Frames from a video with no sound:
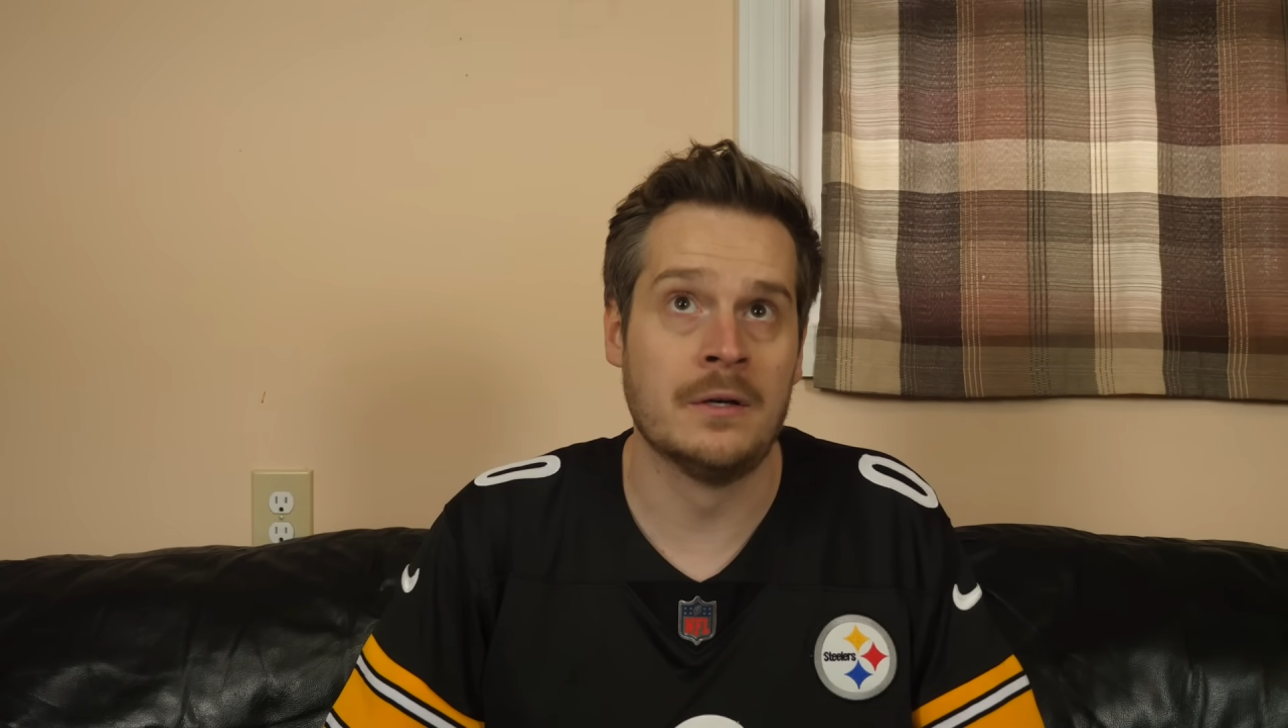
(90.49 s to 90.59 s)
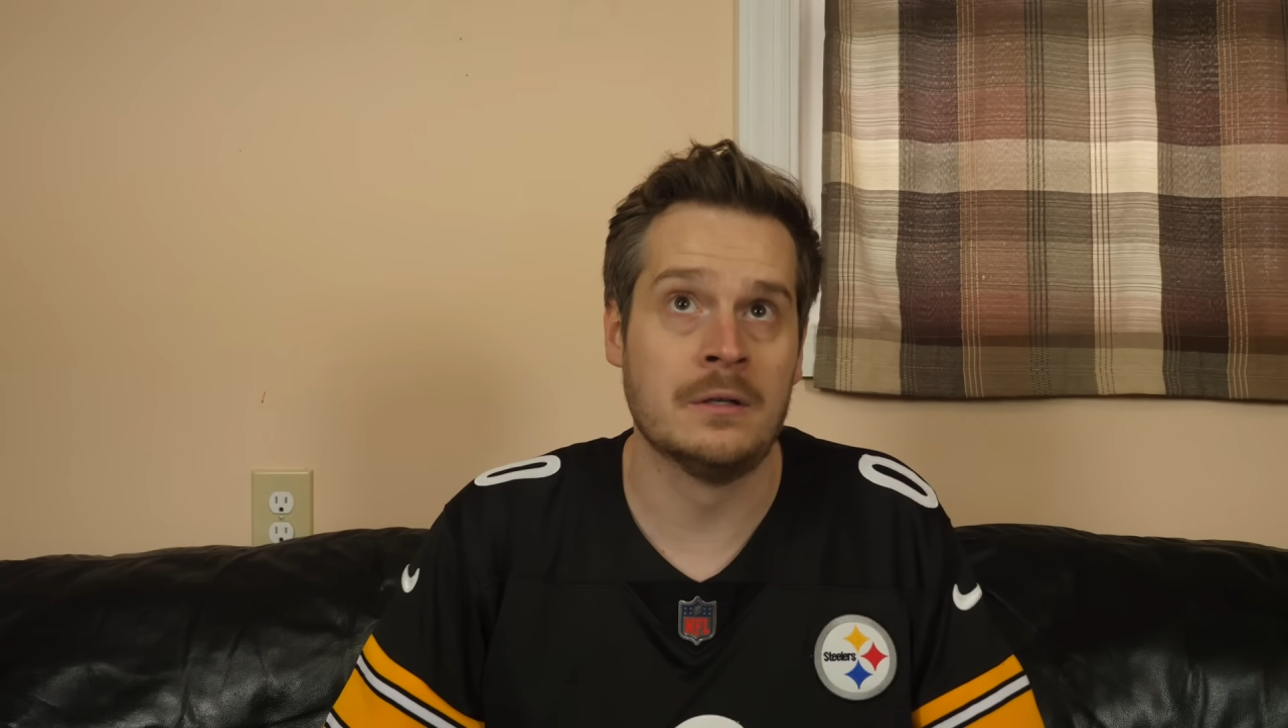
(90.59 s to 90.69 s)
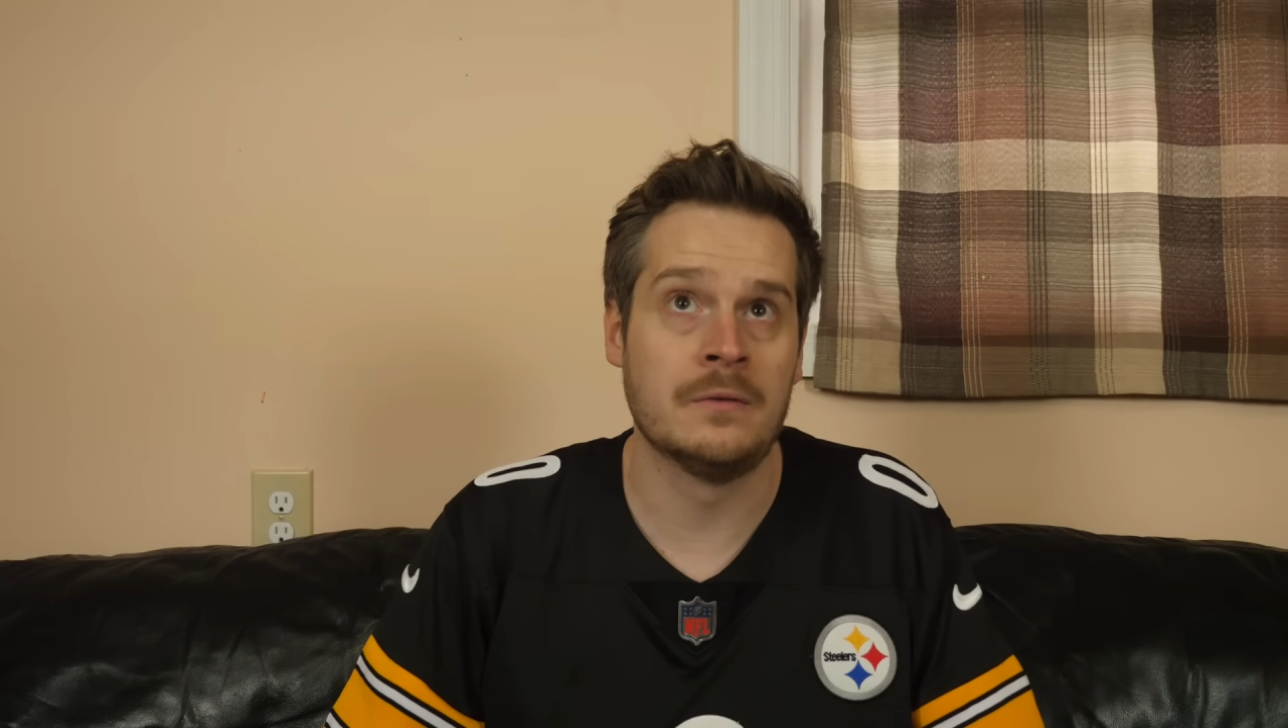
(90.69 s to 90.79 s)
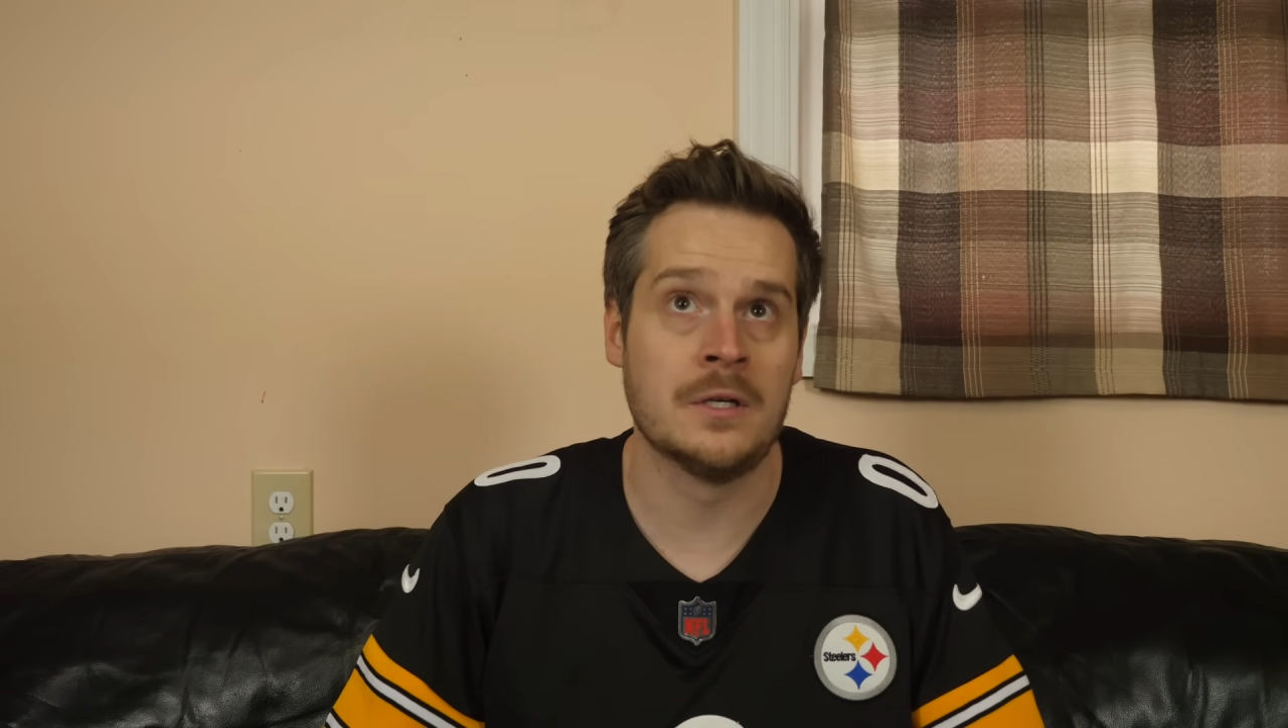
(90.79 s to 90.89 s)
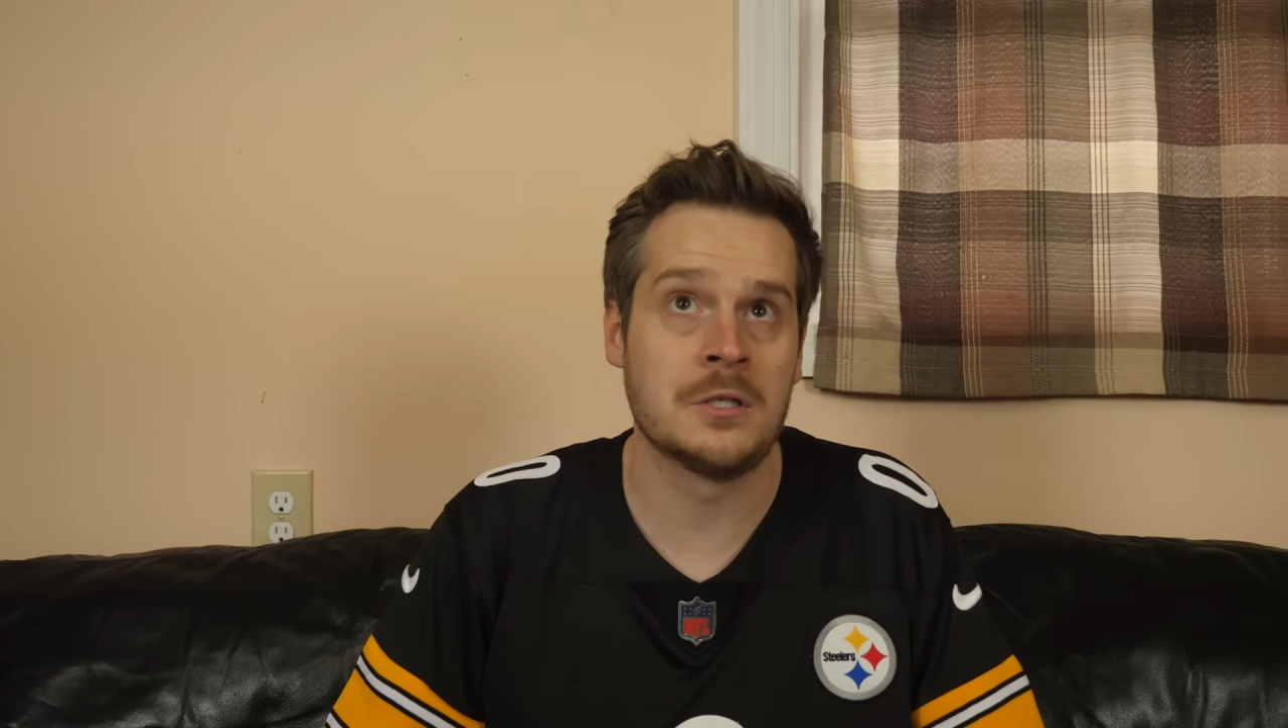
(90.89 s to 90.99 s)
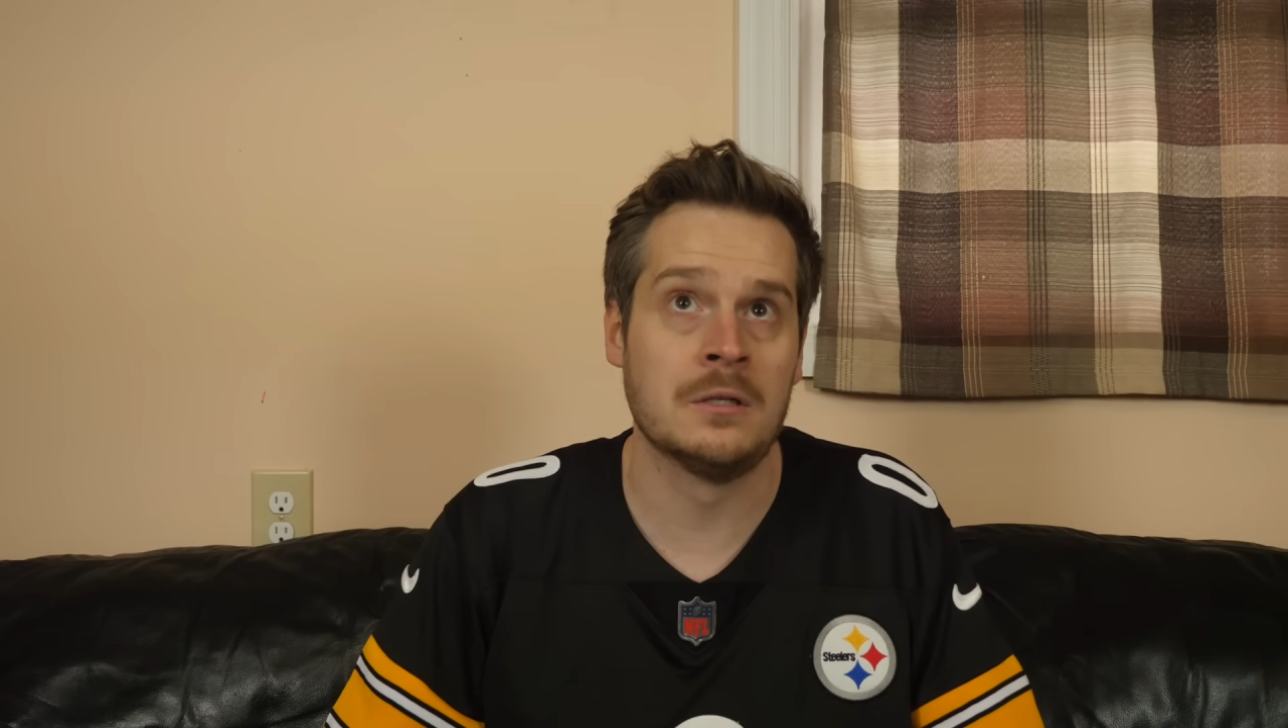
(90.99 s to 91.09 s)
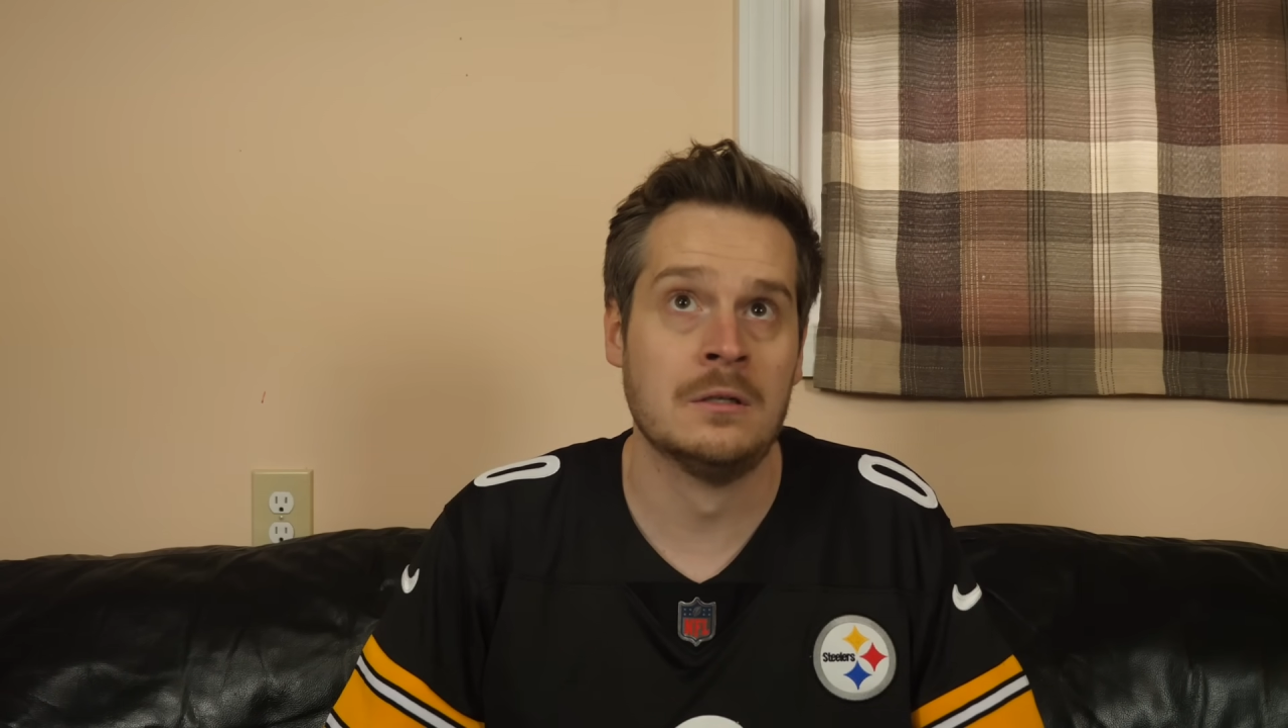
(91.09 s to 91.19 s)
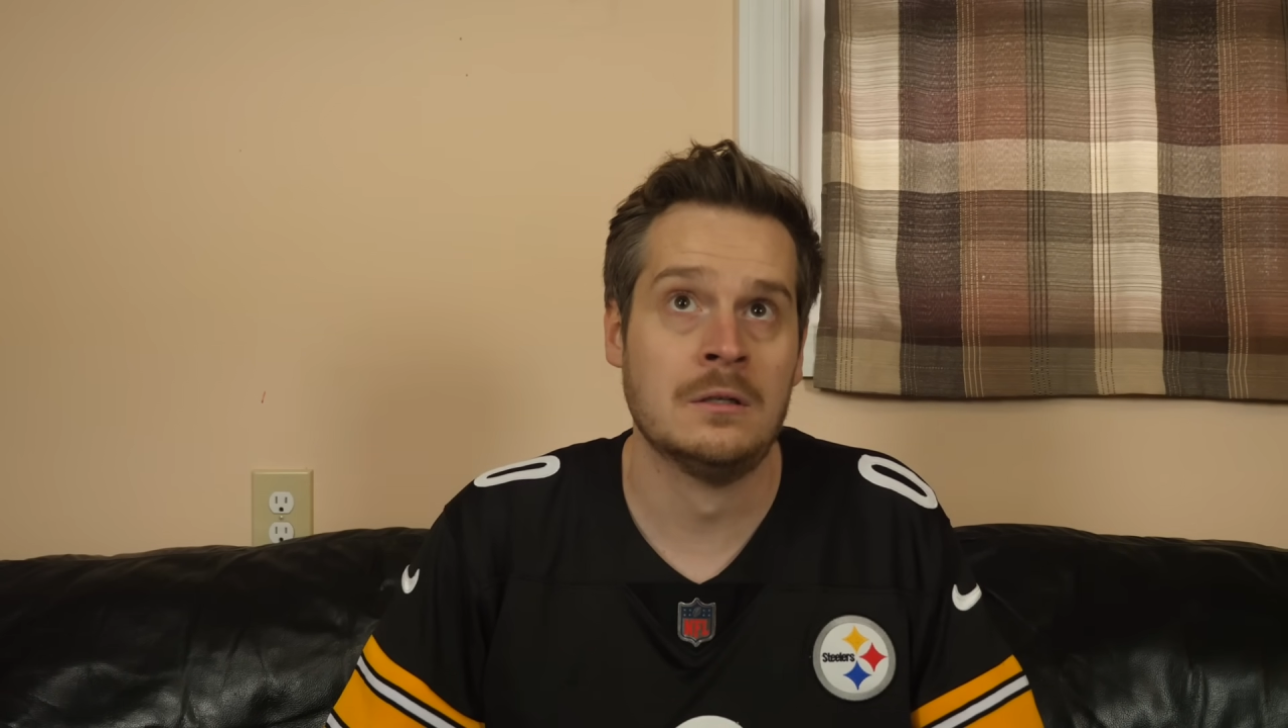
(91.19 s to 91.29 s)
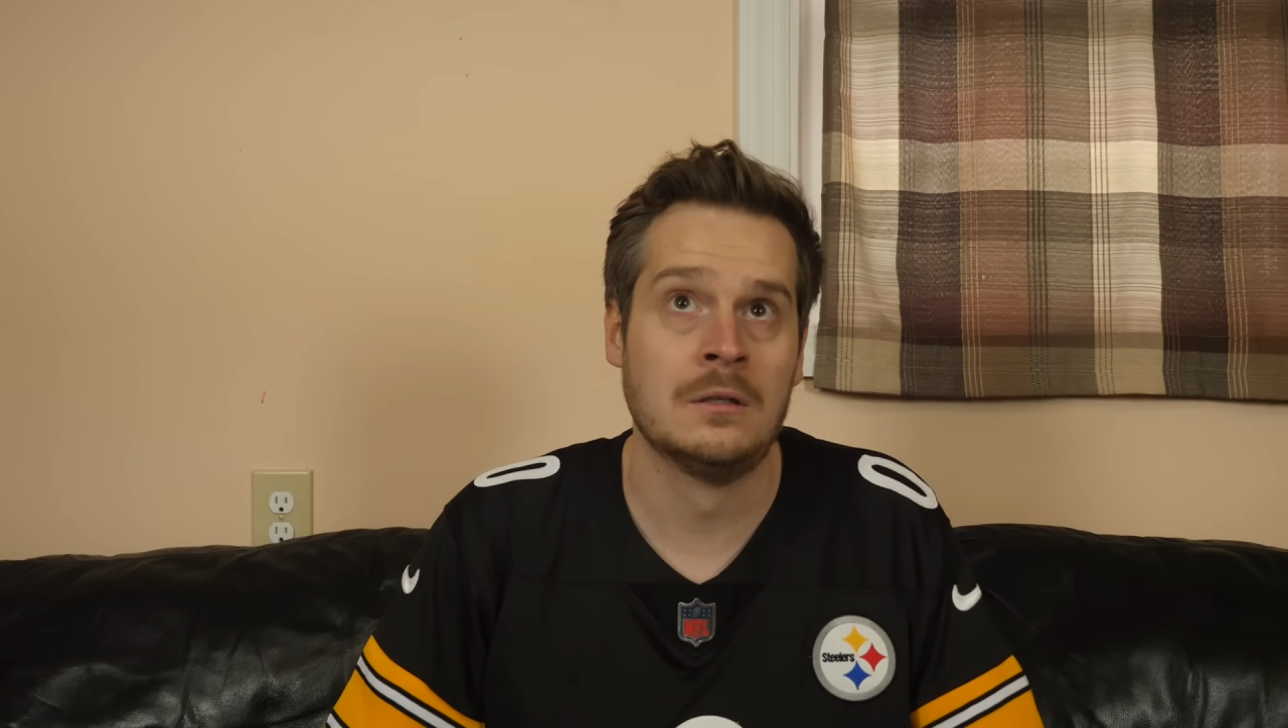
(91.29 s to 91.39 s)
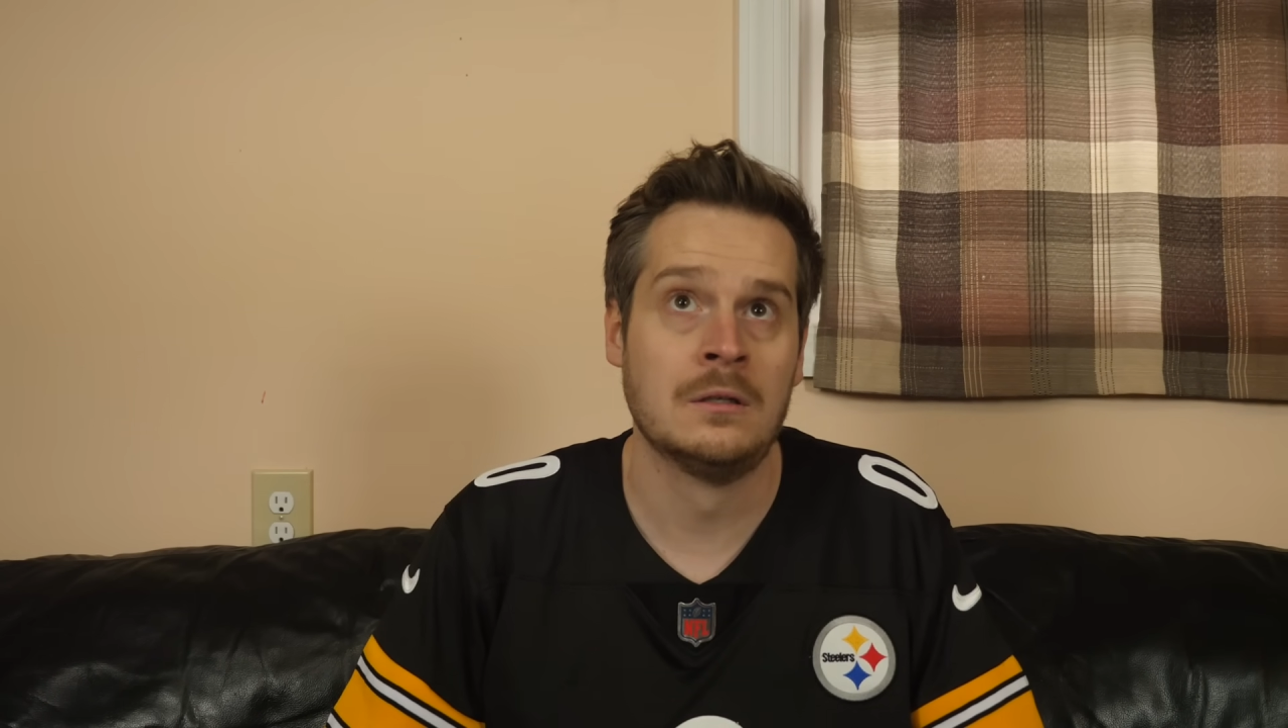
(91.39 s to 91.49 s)

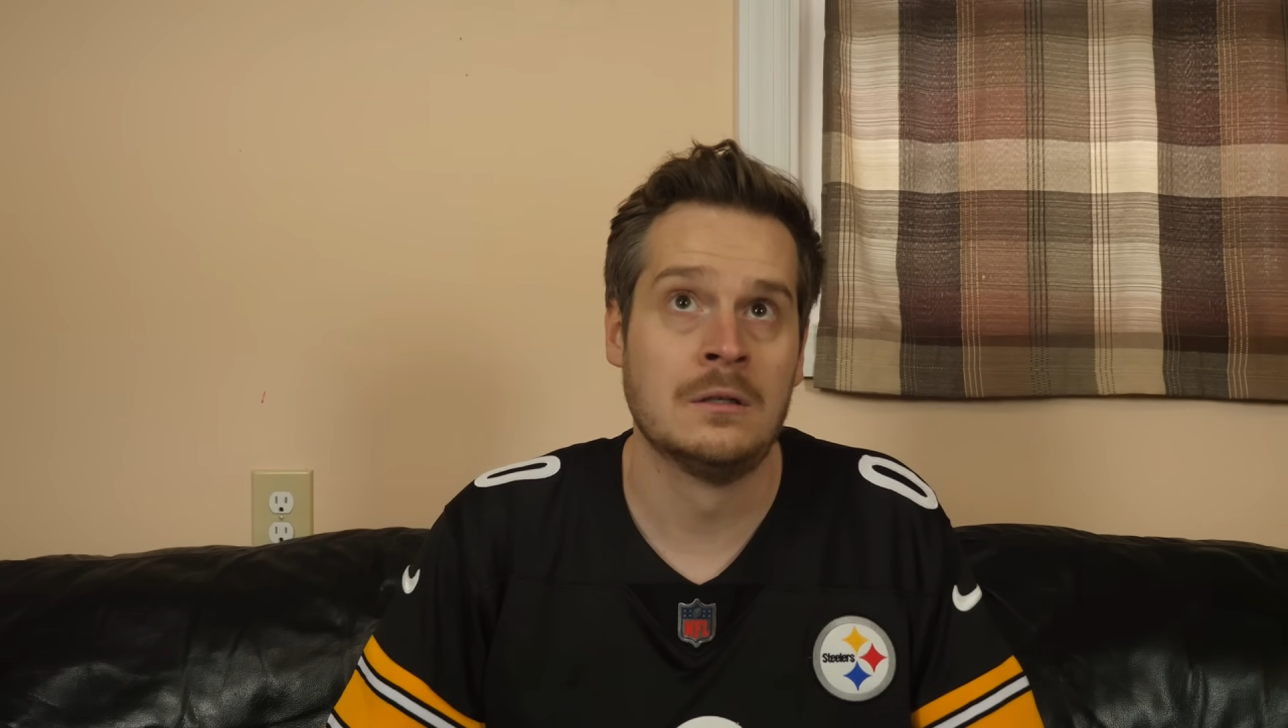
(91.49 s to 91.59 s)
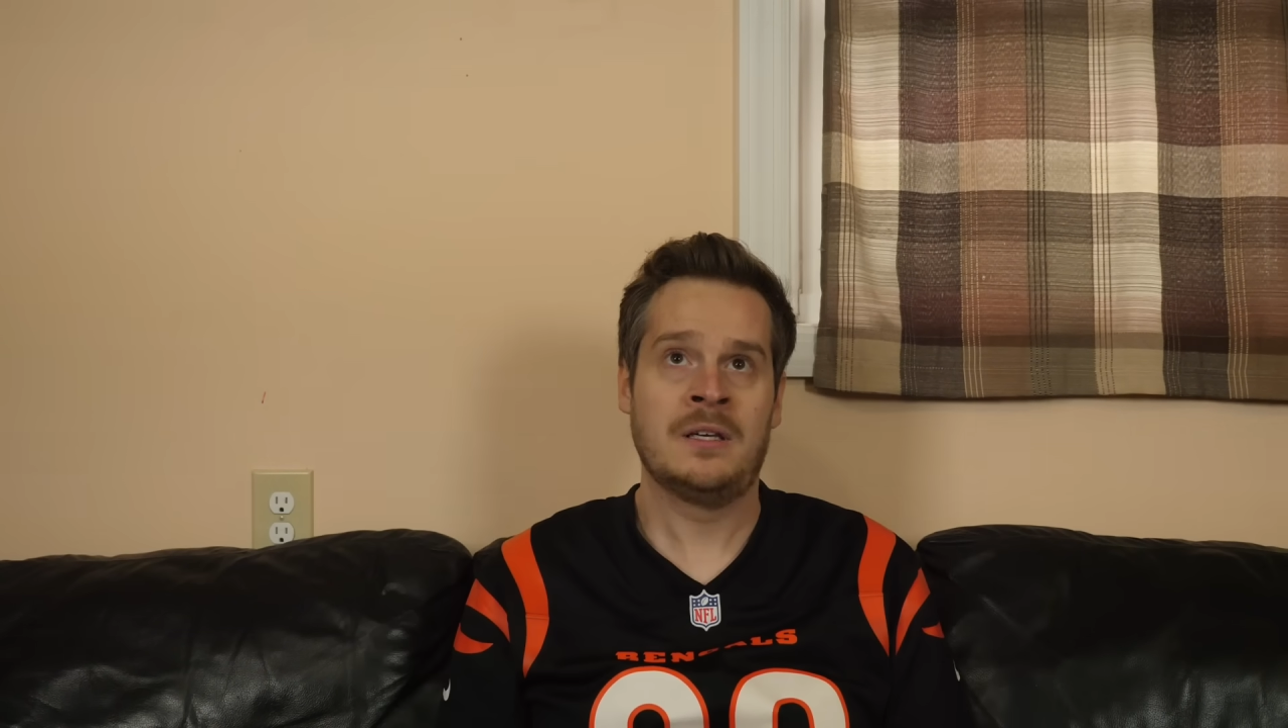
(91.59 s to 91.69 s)
division.